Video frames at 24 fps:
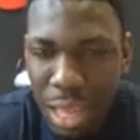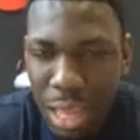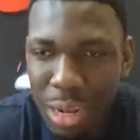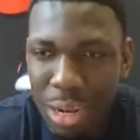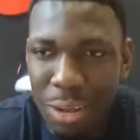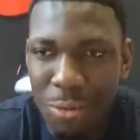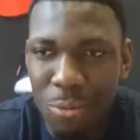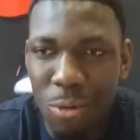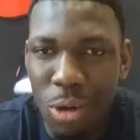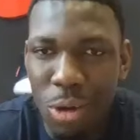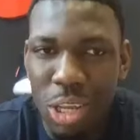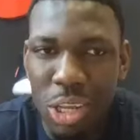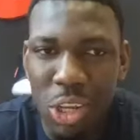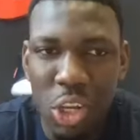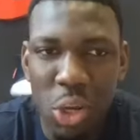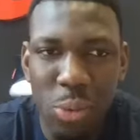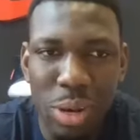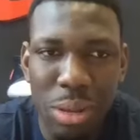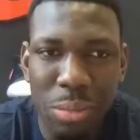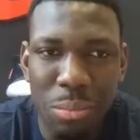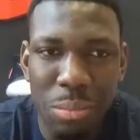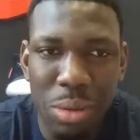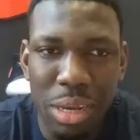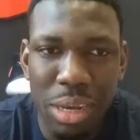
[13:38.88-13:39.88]
watching Joel
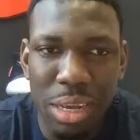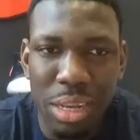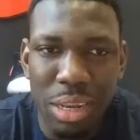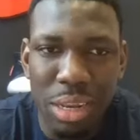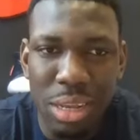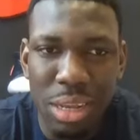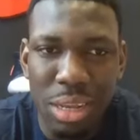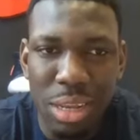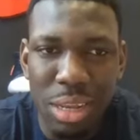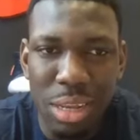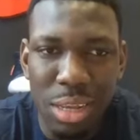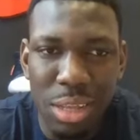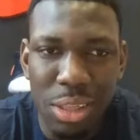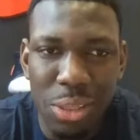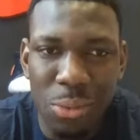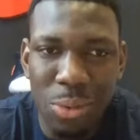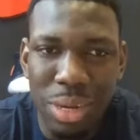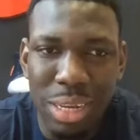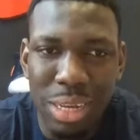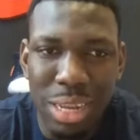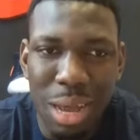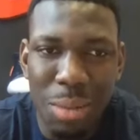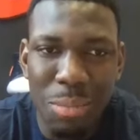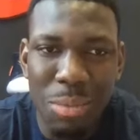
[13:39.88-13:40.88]
Embiid, the way he
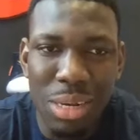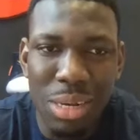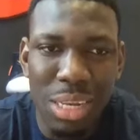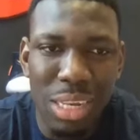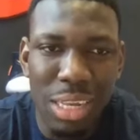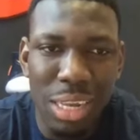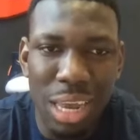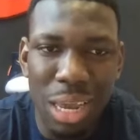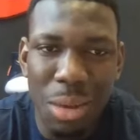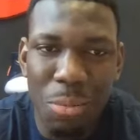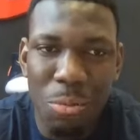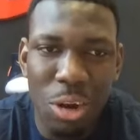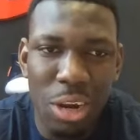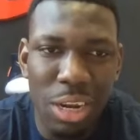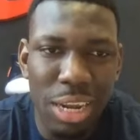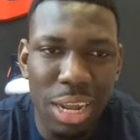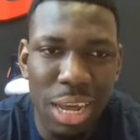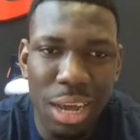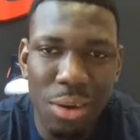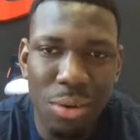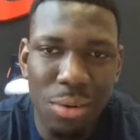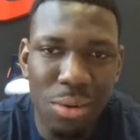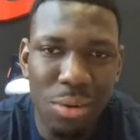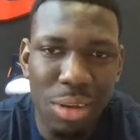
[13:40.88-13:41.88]
dominates the game right
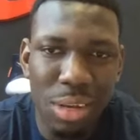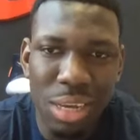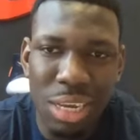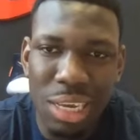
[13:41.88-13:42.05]
now.